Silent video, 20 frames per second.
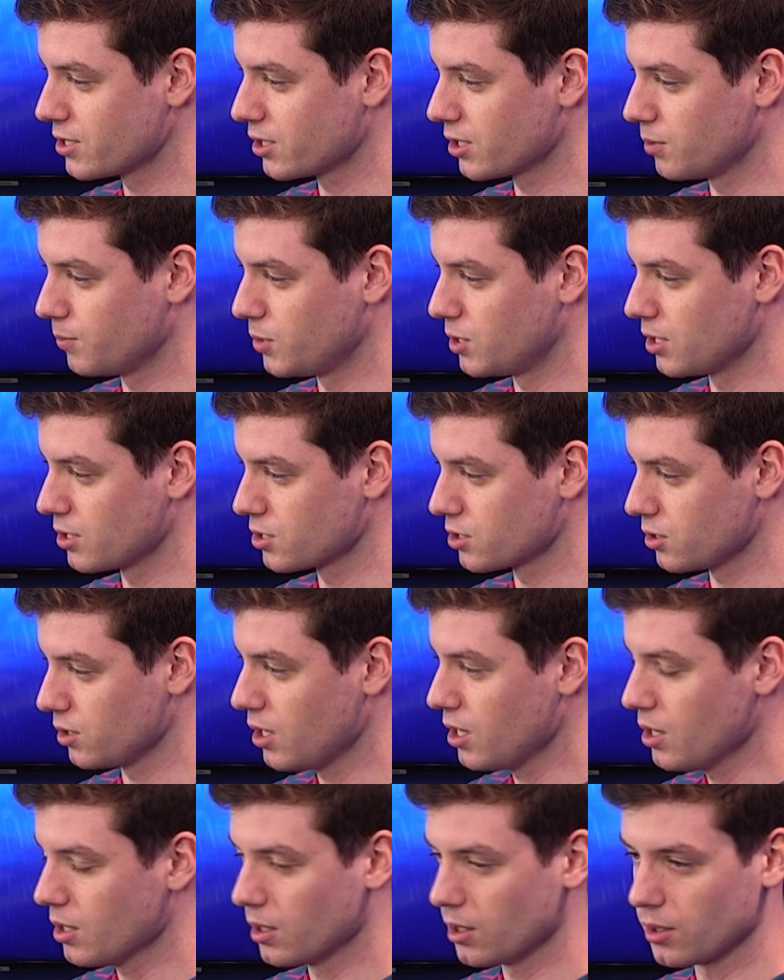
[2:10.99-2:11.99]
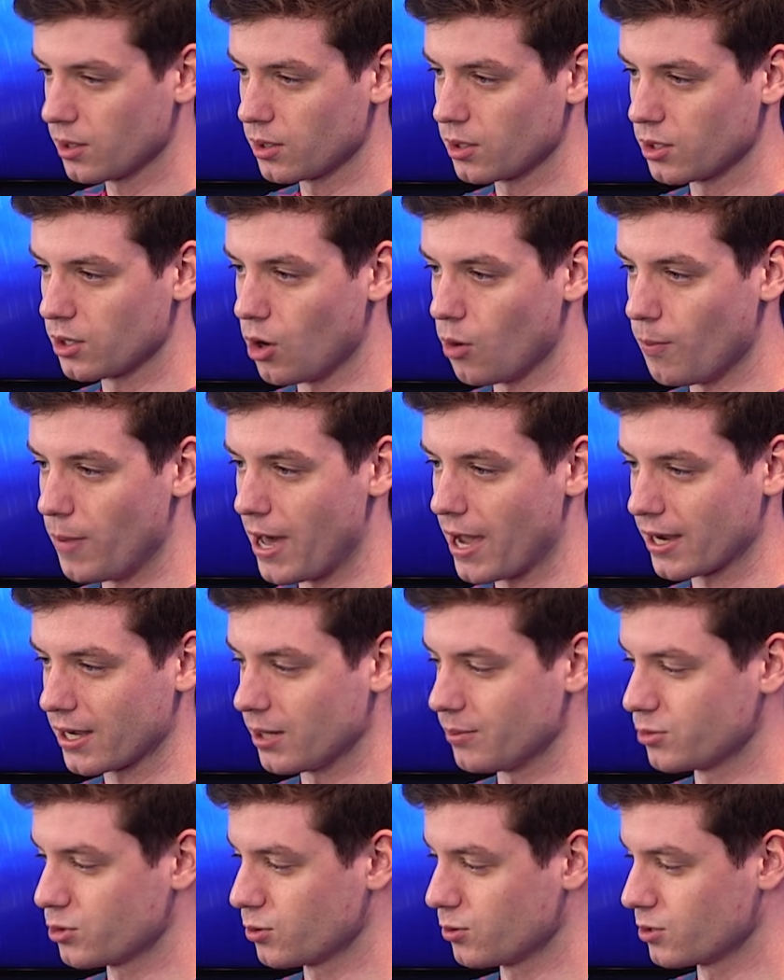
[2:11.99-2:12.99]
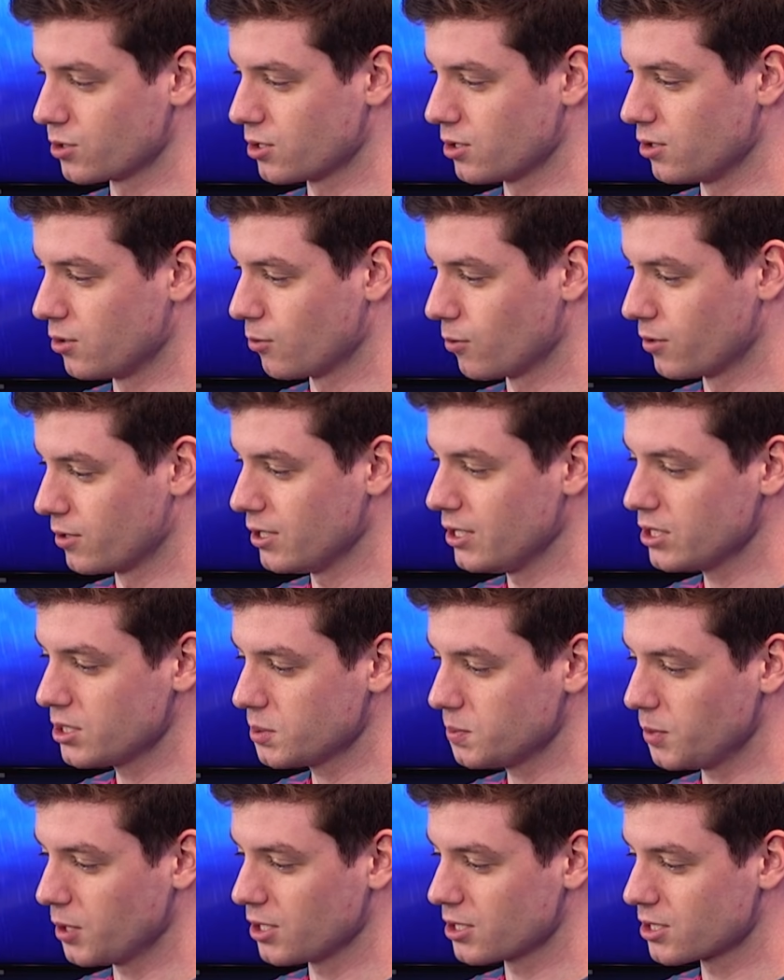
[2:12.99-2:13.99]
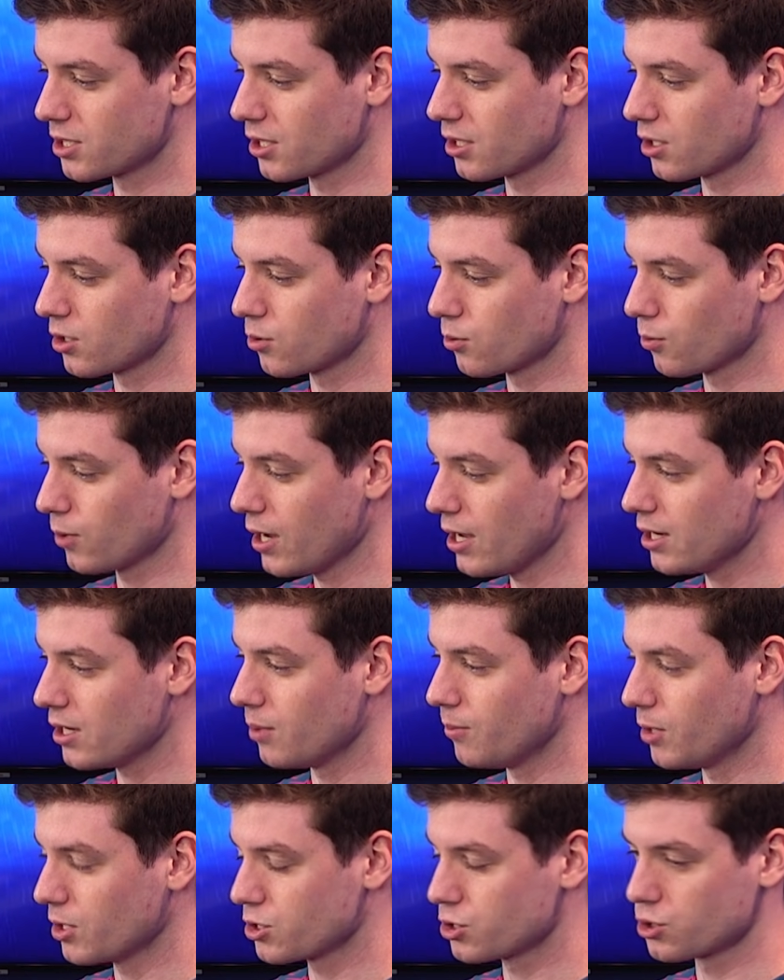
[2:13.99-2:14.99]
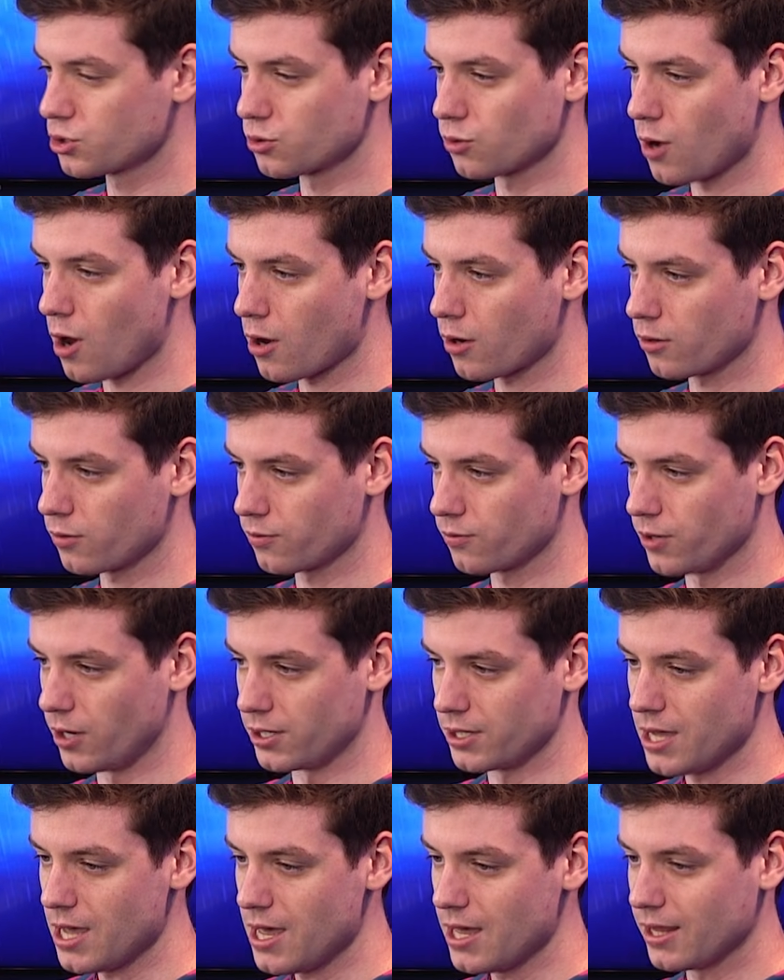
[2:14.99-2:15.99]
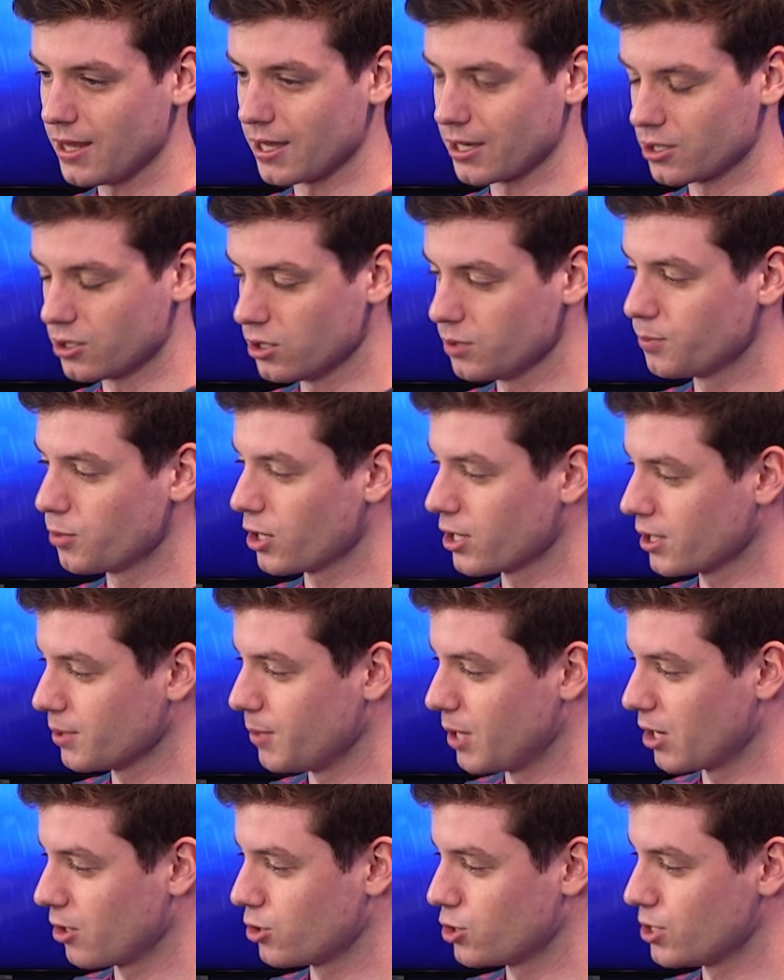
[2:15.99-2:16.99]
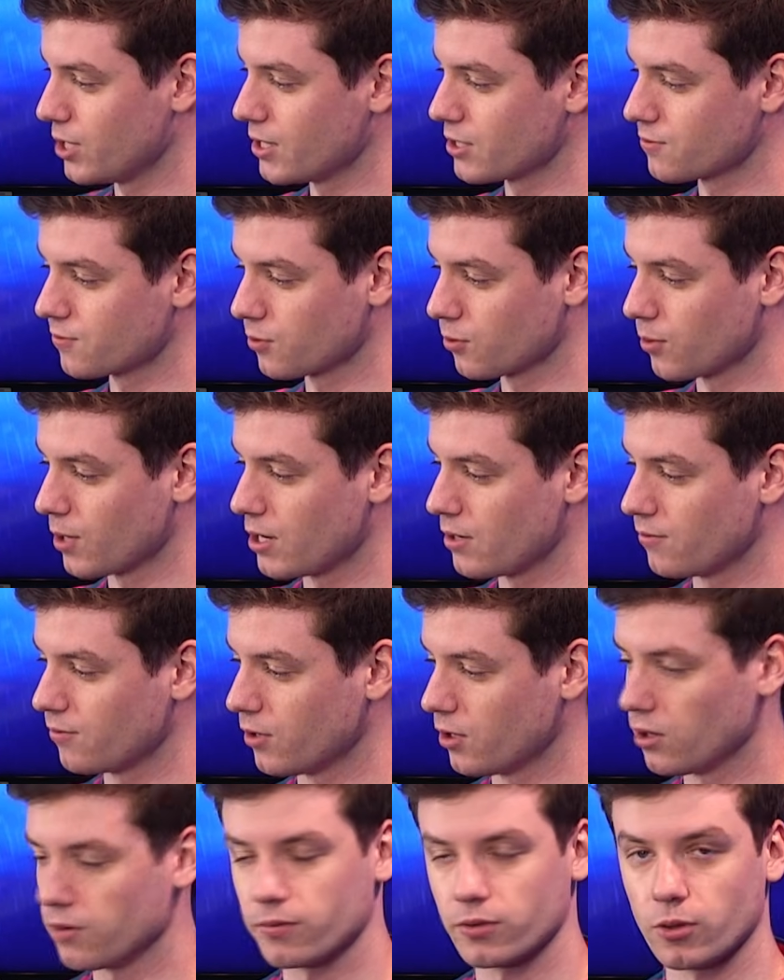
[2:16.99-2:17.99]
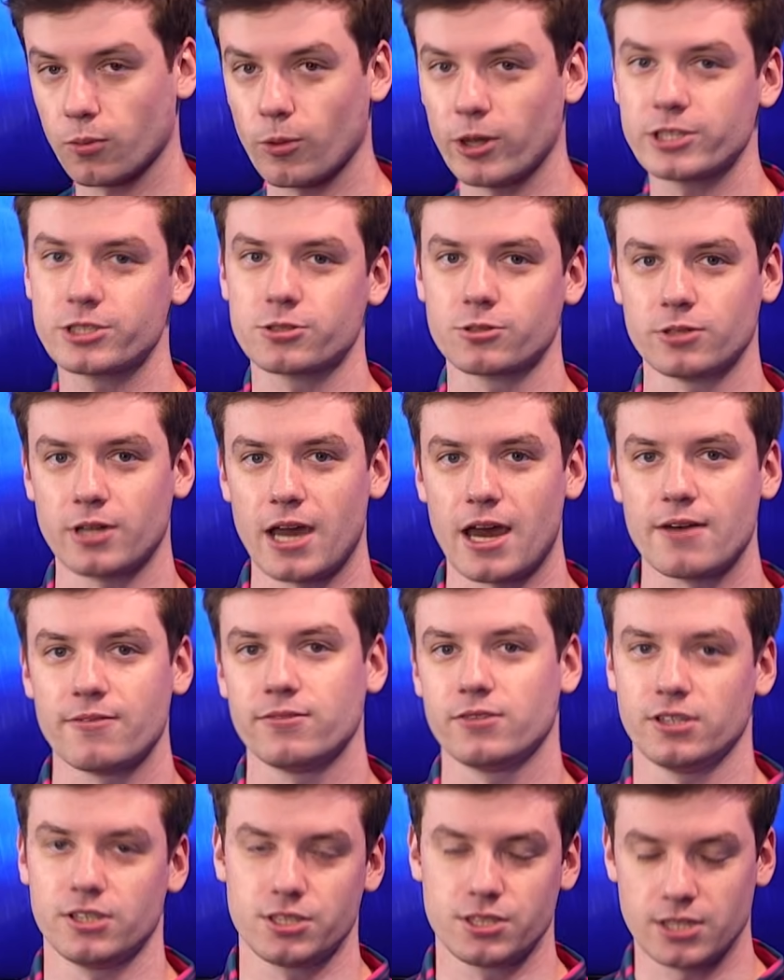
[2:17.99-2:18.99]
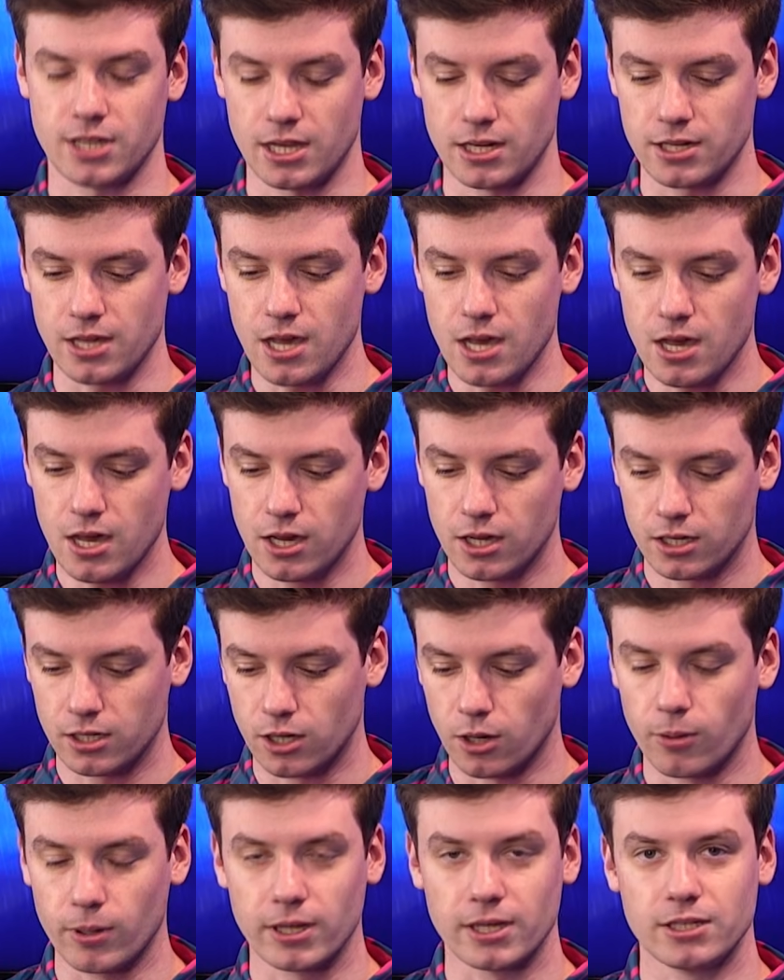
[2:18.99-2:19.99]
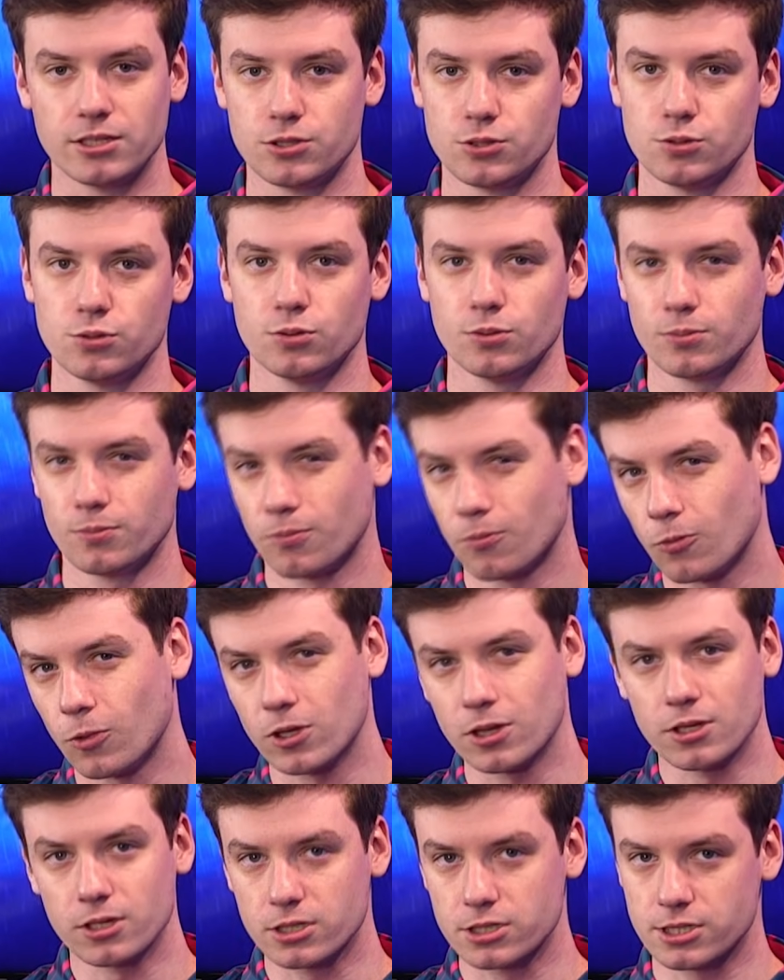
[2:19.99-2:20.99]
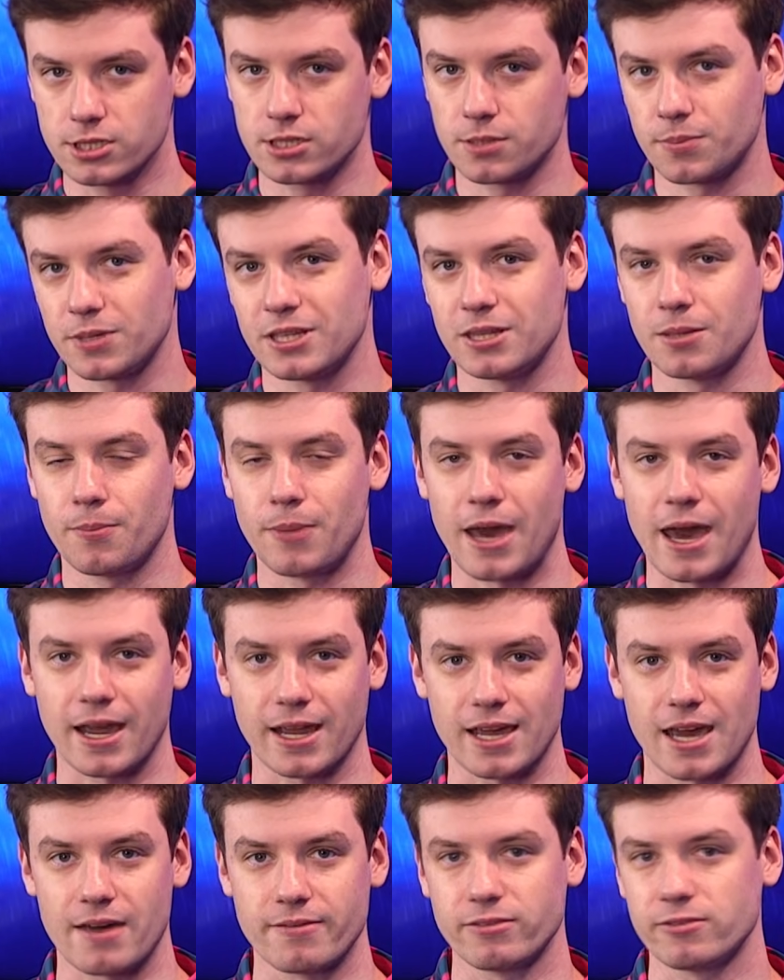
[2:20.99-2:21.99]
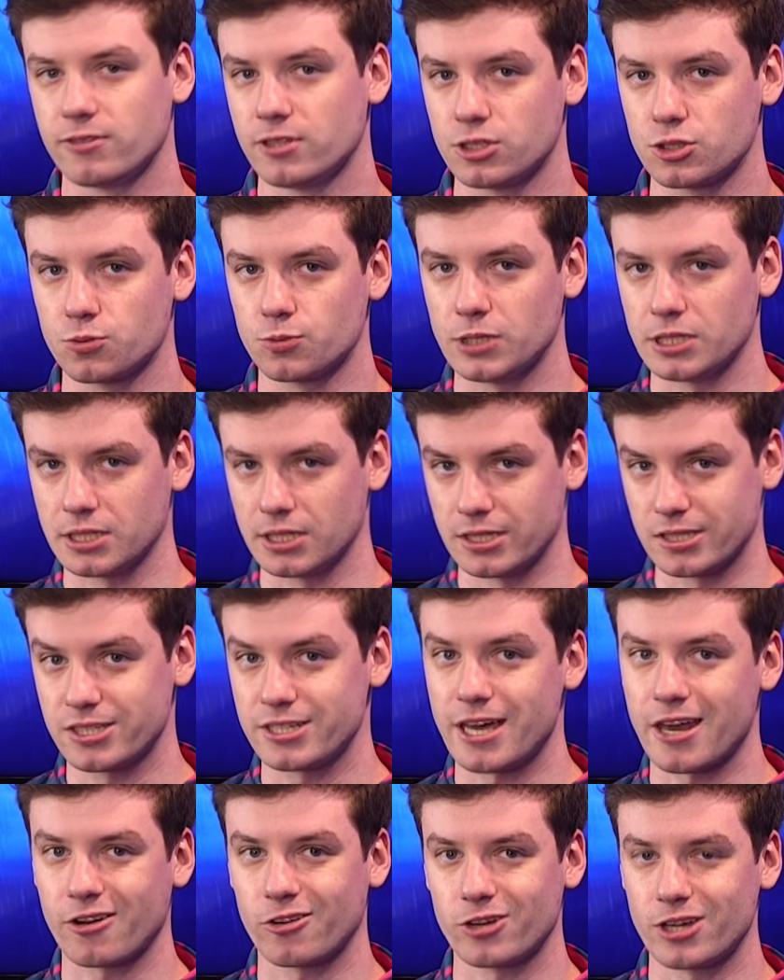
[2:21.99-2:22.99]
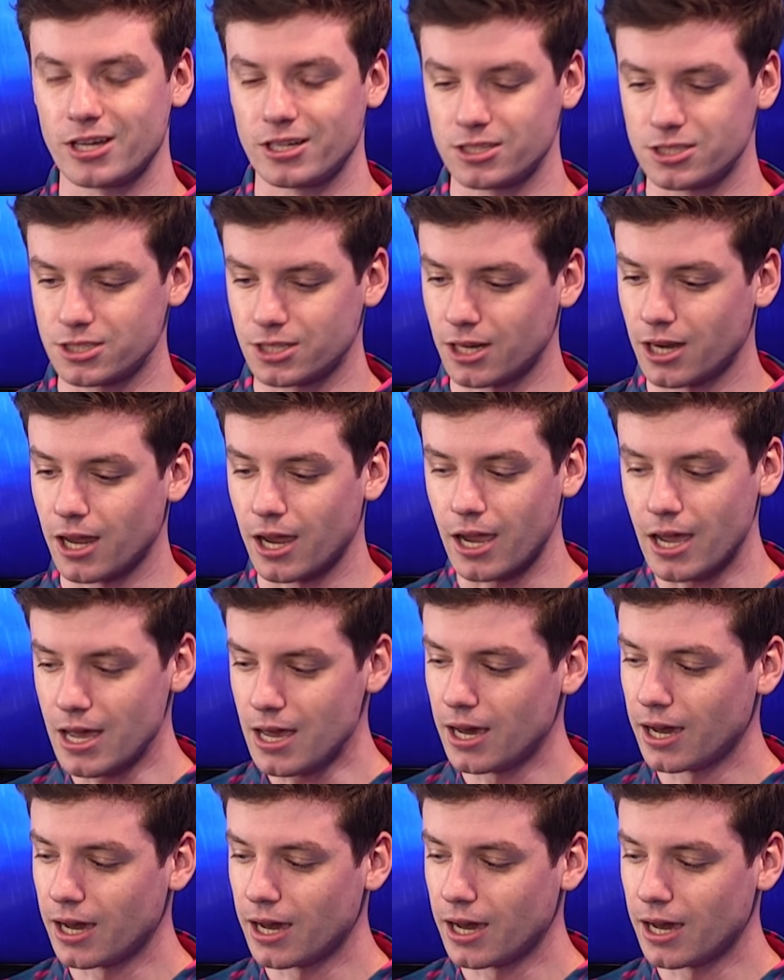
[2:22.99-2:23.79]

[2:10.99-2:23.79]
It could potentially go back up towards the northeast, but it's going to create a much stronger front that could bring a better chance for rainfall over the western half of the state going into what looks to be the back half of this weekend, Saturday and Sunday.